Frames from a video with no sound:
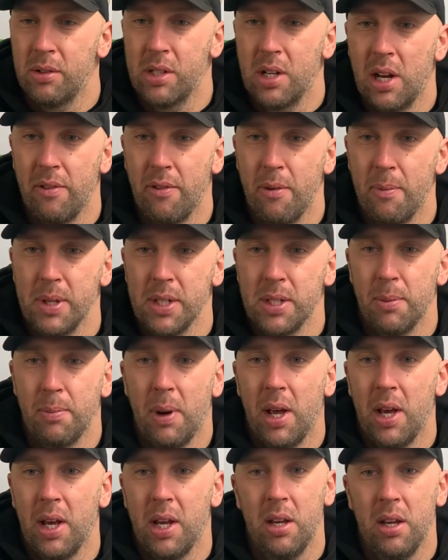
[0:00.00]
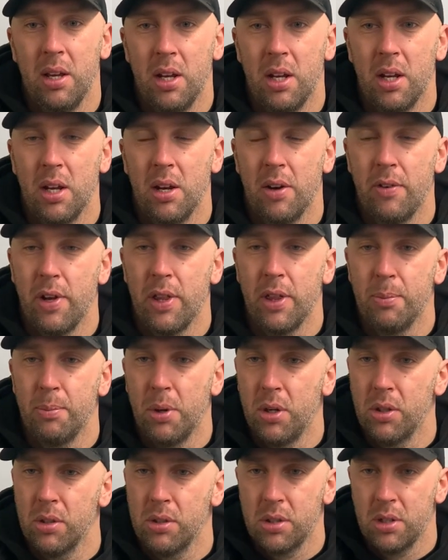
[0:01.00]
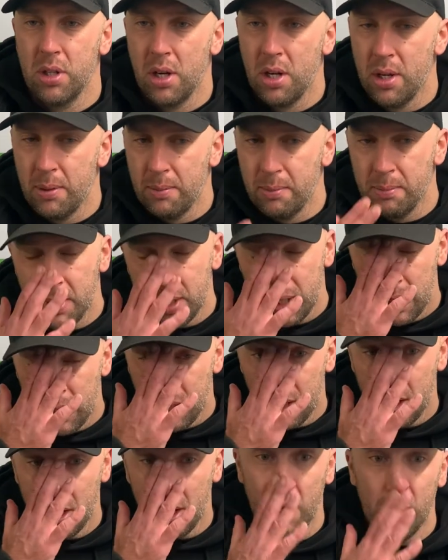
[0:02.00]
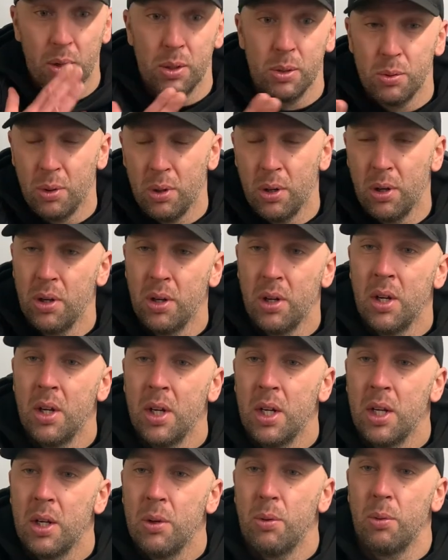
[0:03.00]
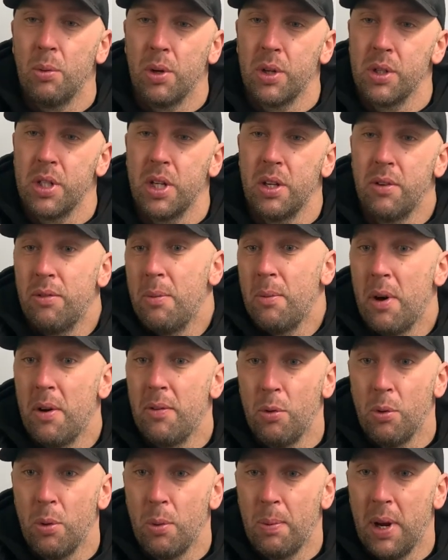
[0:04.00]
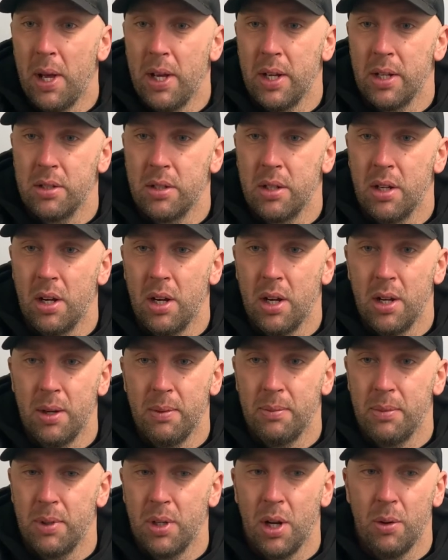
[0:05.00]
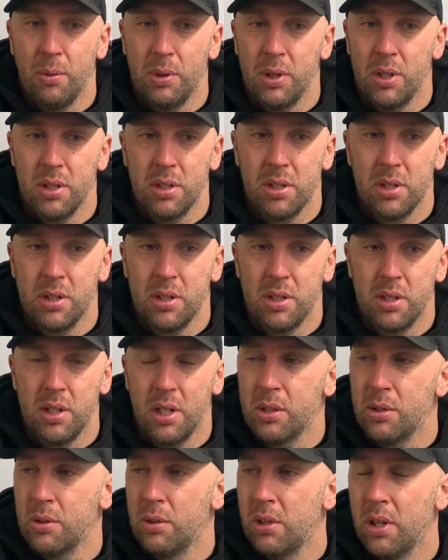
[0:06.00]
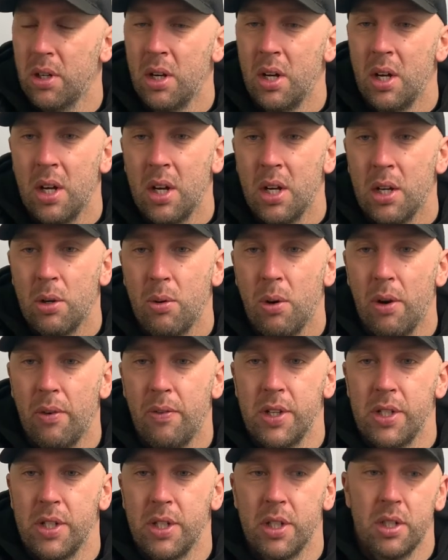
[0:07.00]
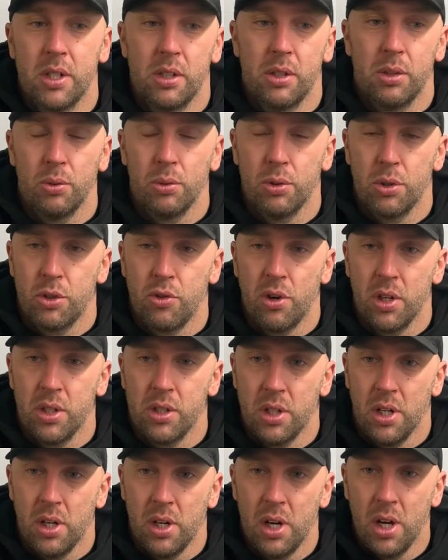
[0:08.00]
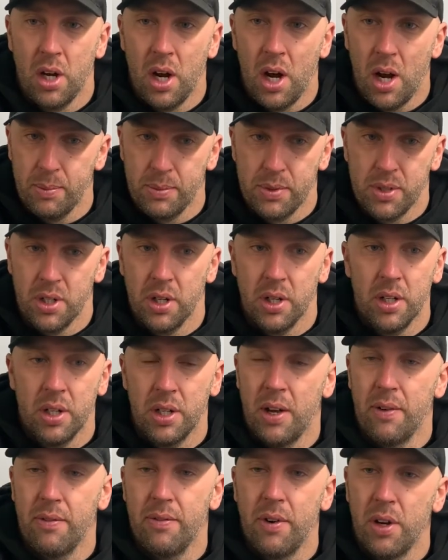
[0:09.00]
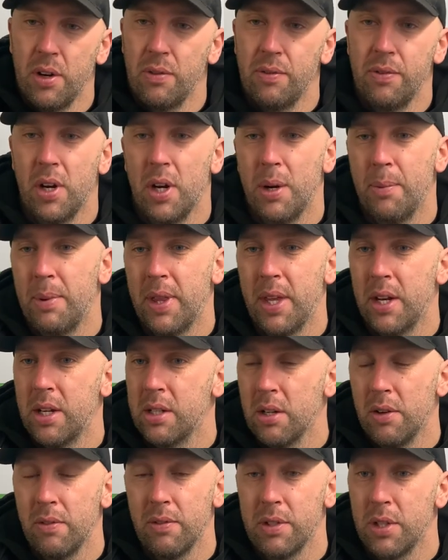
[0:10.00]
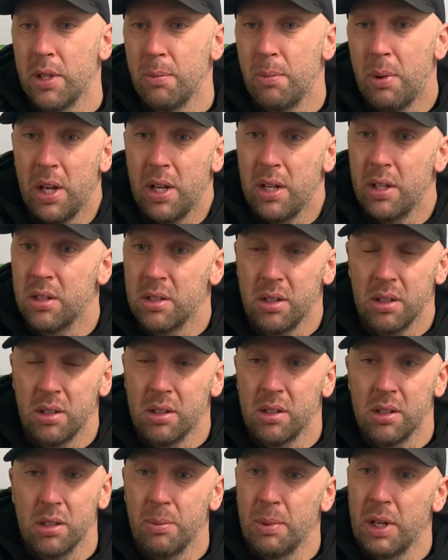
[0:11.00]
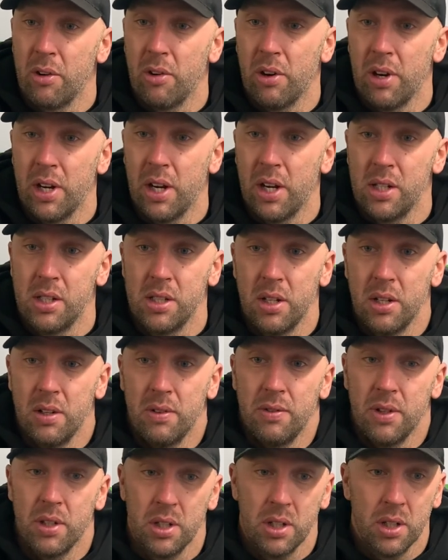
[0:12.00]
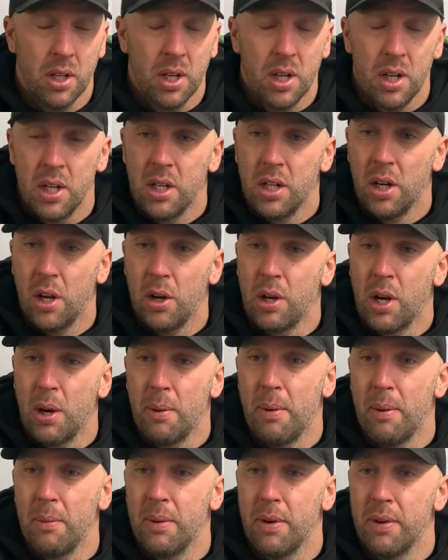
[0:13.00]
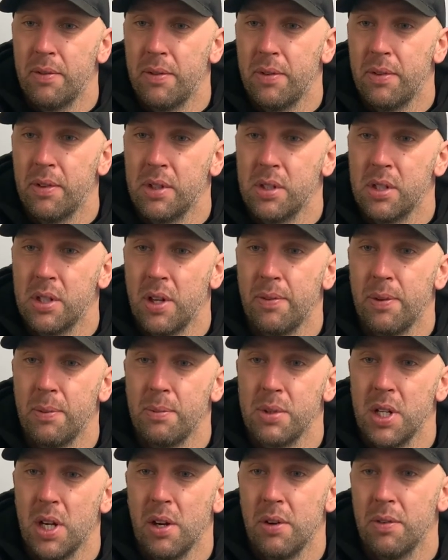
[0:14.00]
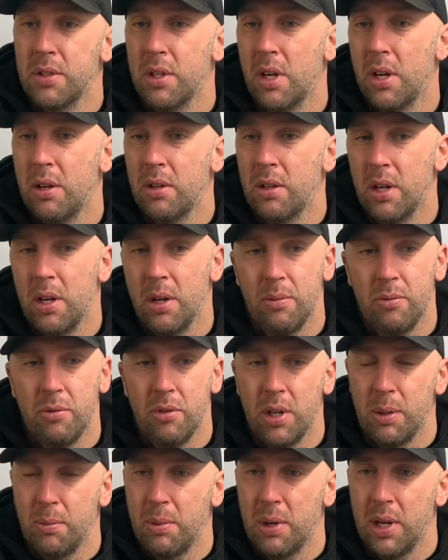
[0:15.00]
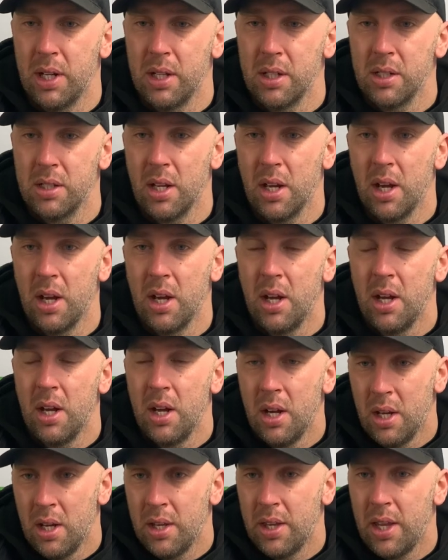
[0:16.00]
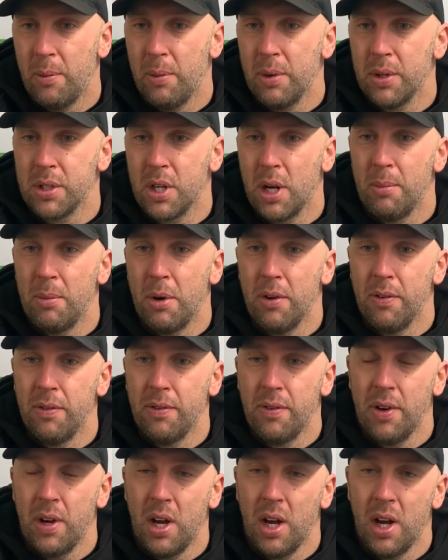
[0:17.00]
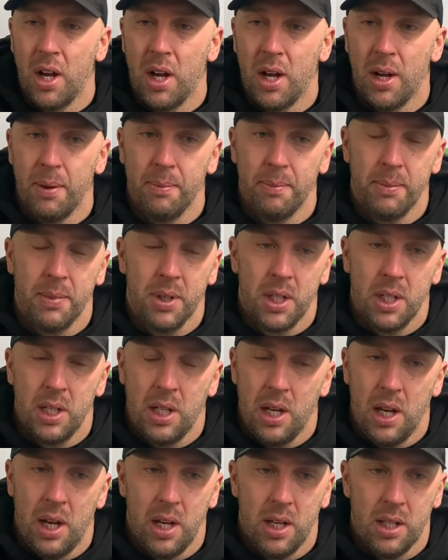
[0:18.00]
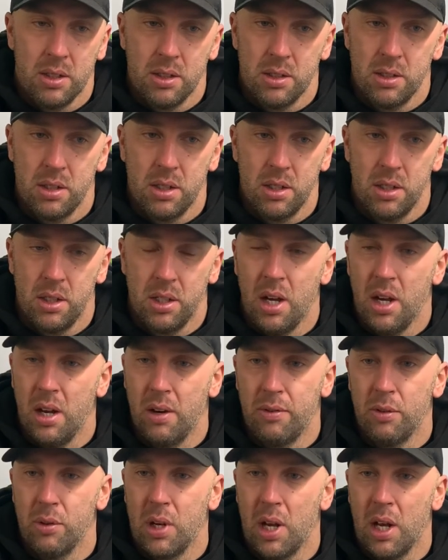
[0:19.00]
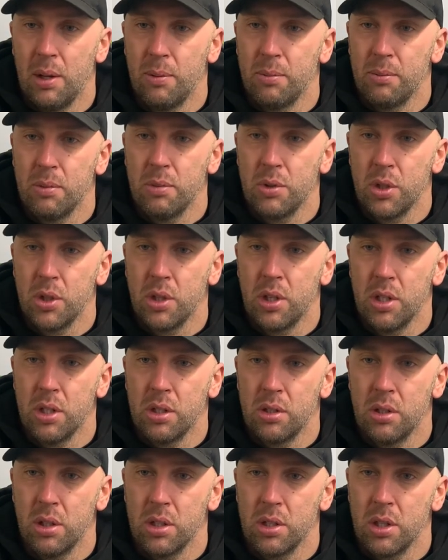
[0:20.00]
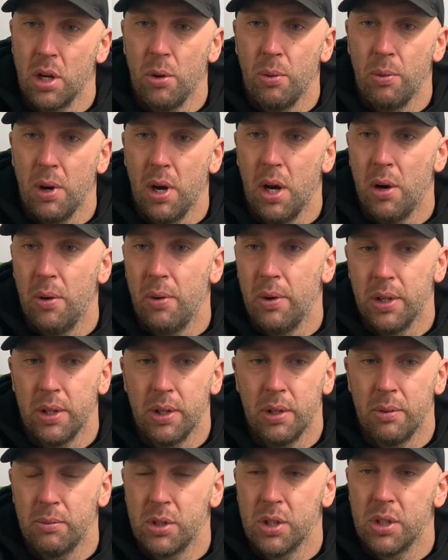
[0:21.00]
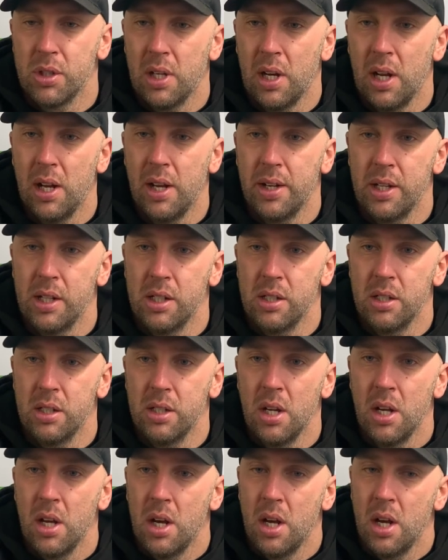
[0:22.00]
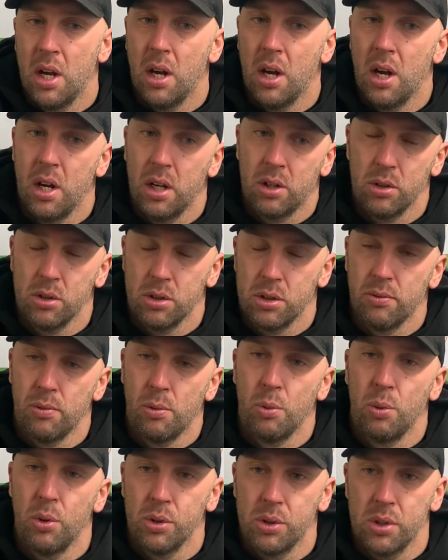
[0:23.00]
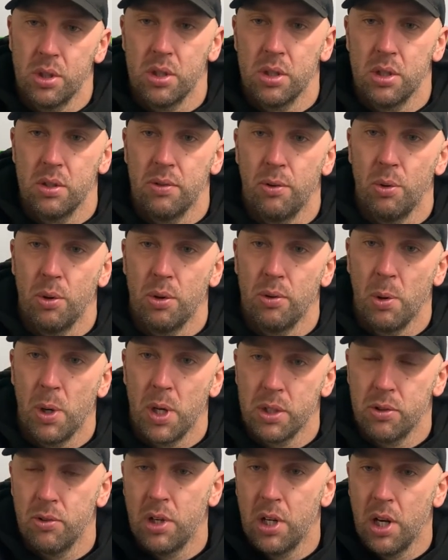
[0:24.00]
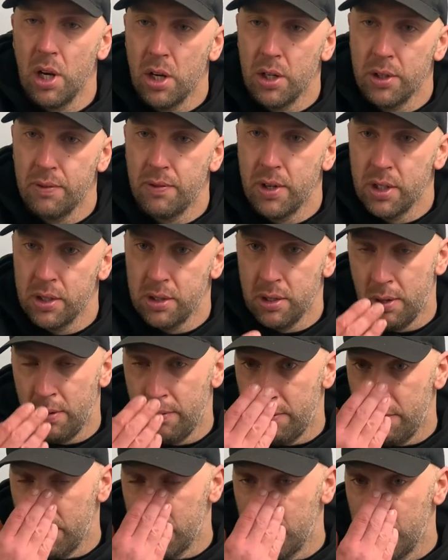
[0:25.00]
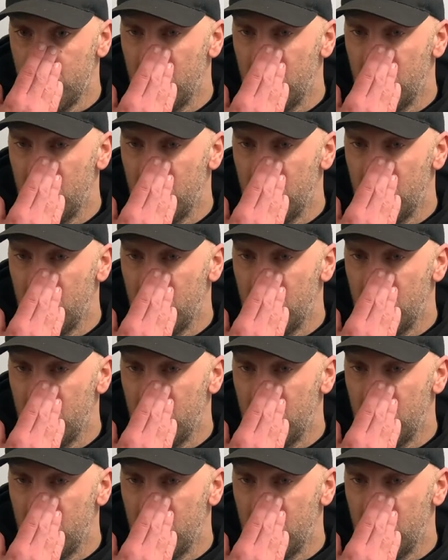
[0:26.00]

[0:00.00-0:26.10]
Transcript: clever bits of play in and around the box, you know, it's what we want to see from our forward players. You know, we stick to a quite rigid sort of structure up to that final third, but then it's over to the players and to be creative and, you know, come up with stuff themselves. So yeah, really pleased that that one's come off. And yeah, I thought Callum took his goal well, and I'm just glad he's got some rewards, because I thought he worked really hard first half for us.